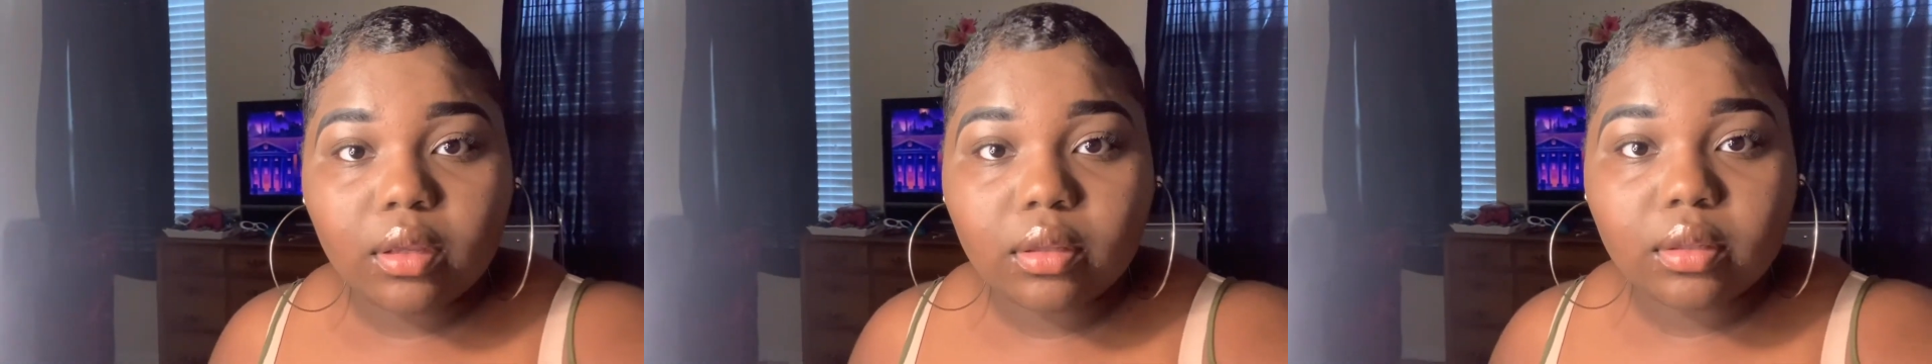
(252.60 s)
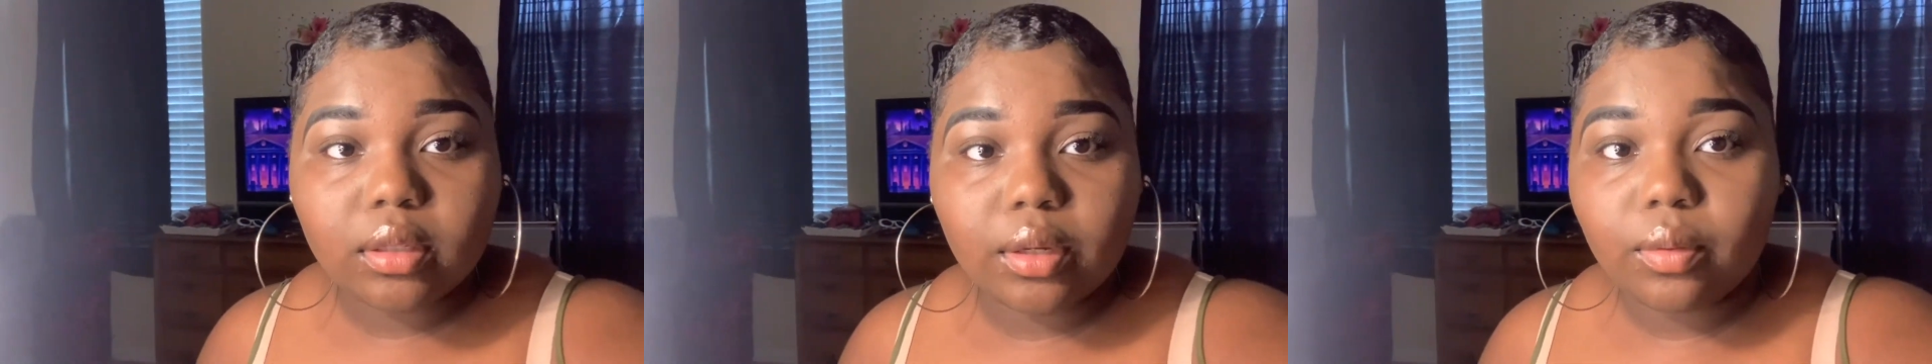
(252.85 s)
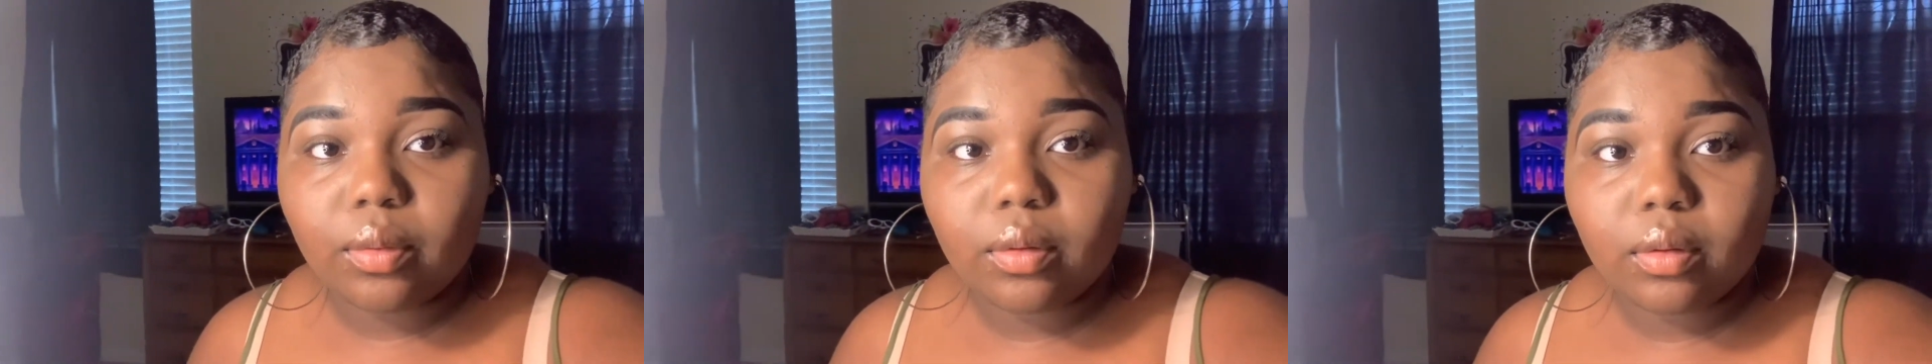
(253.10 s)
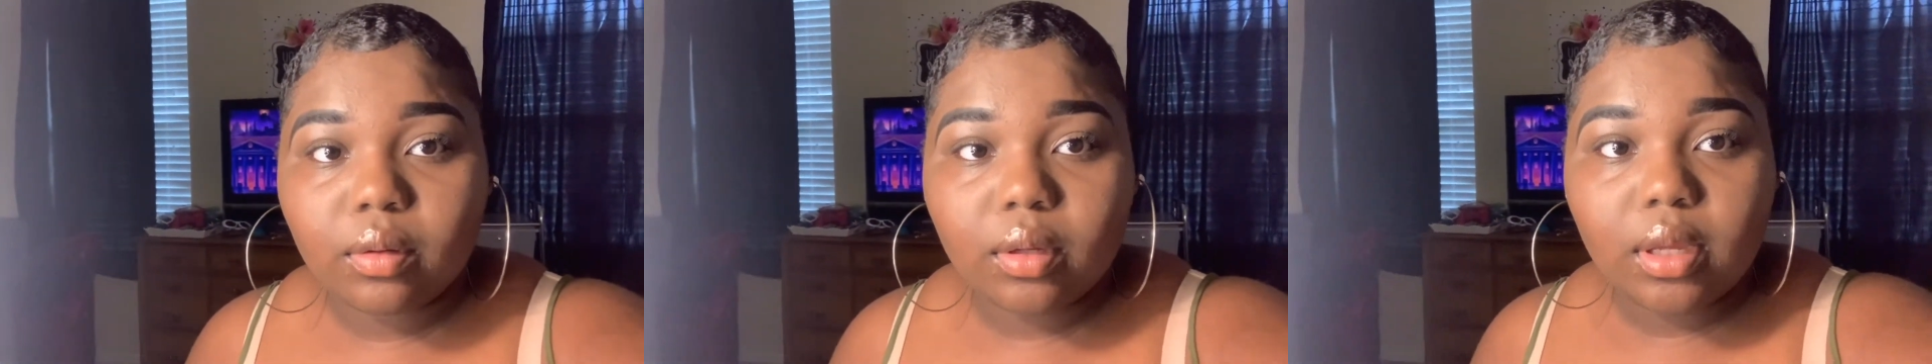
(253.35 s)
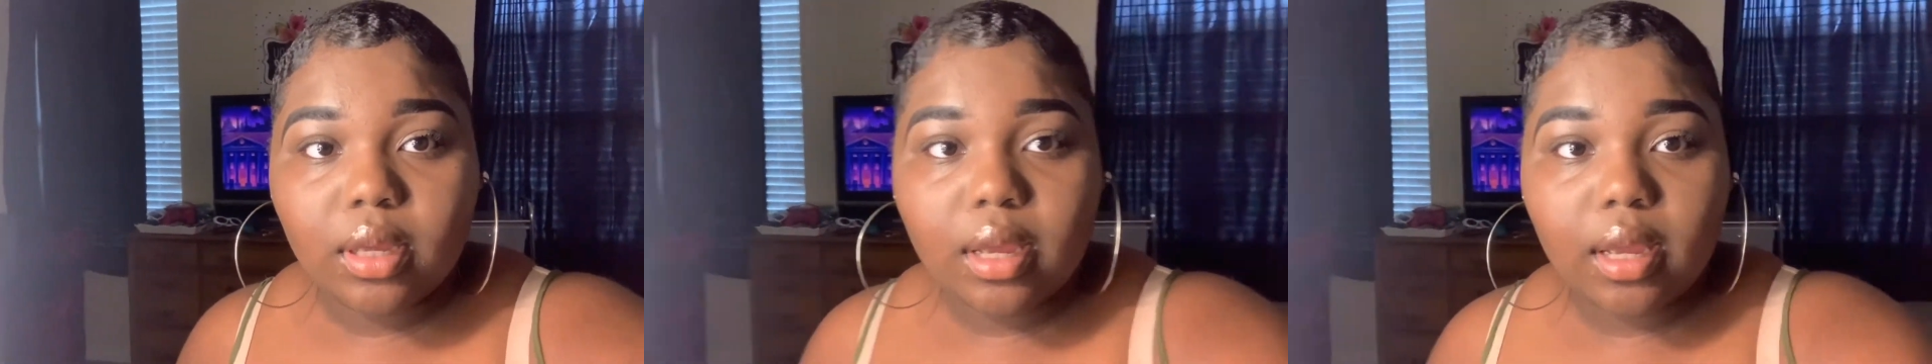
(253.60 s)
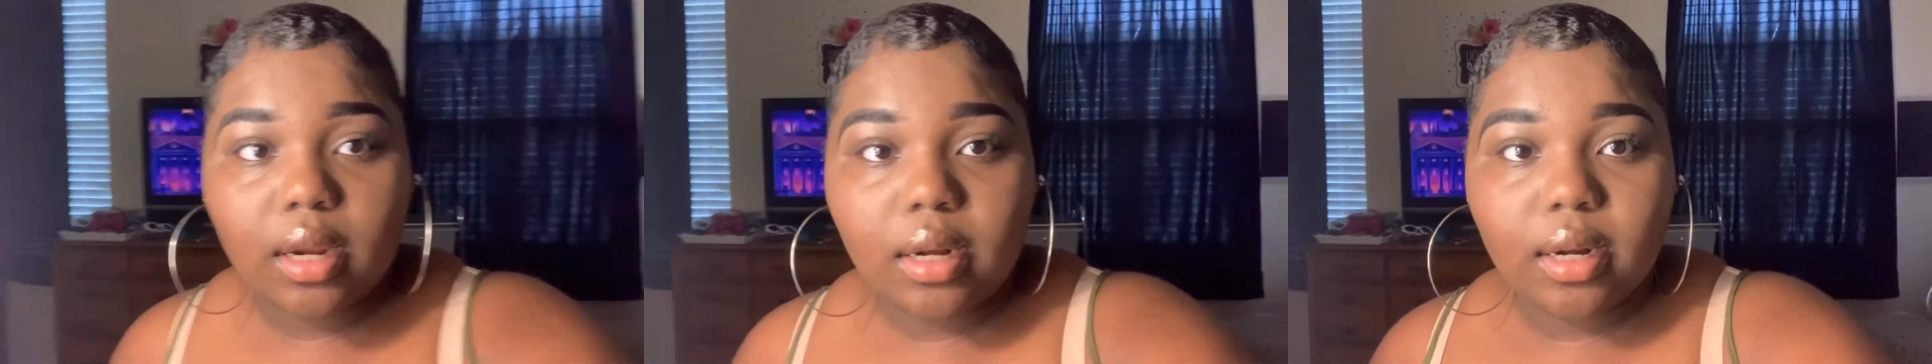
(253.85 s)
So I
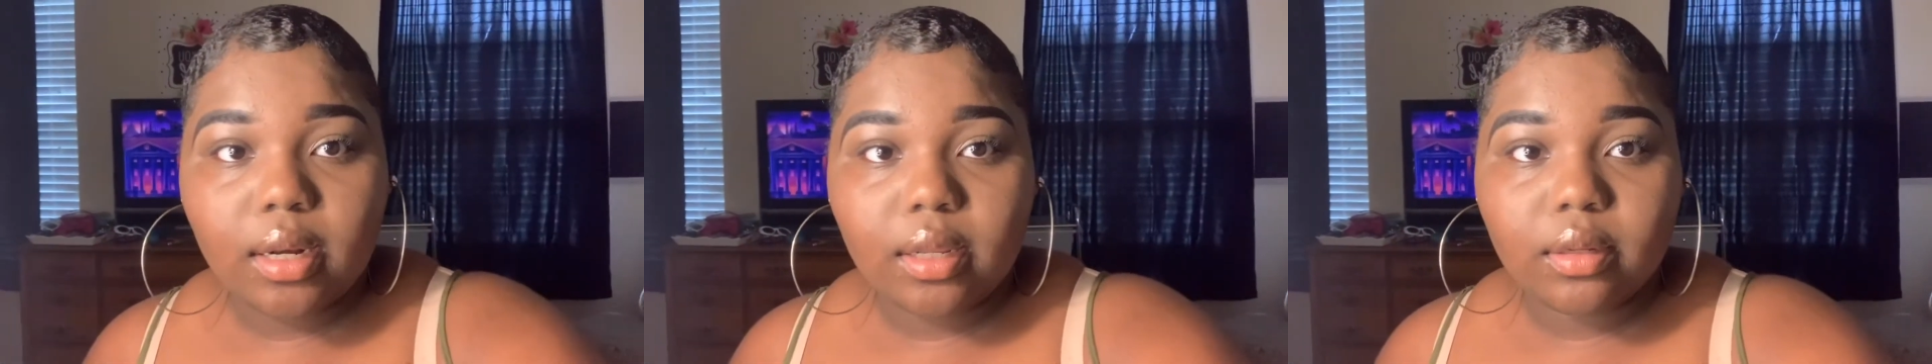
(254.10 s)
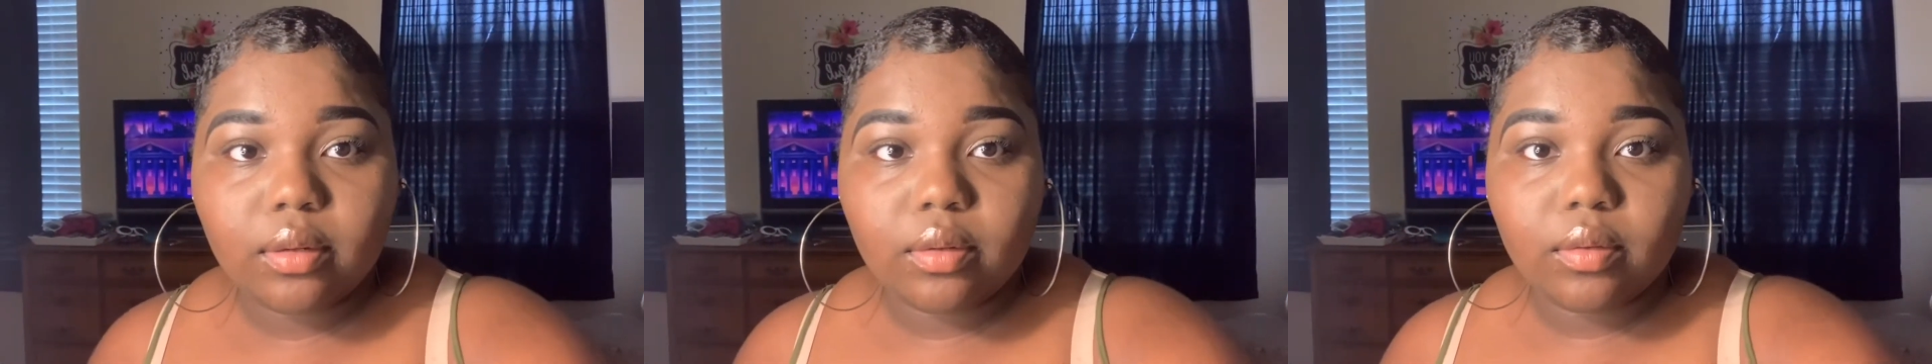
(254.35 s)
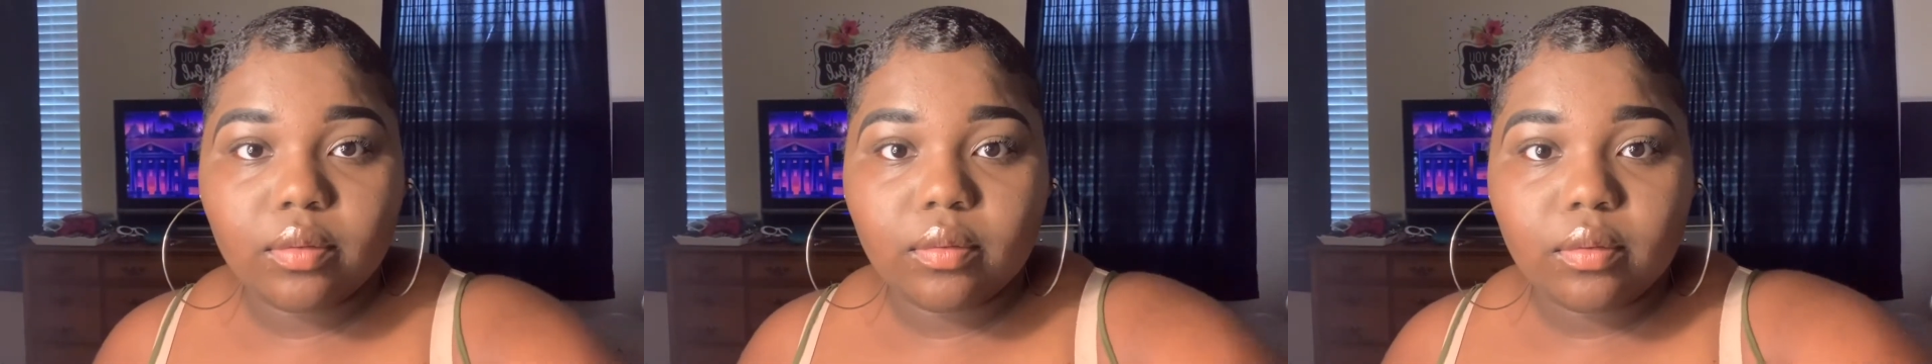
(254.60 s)
hate that little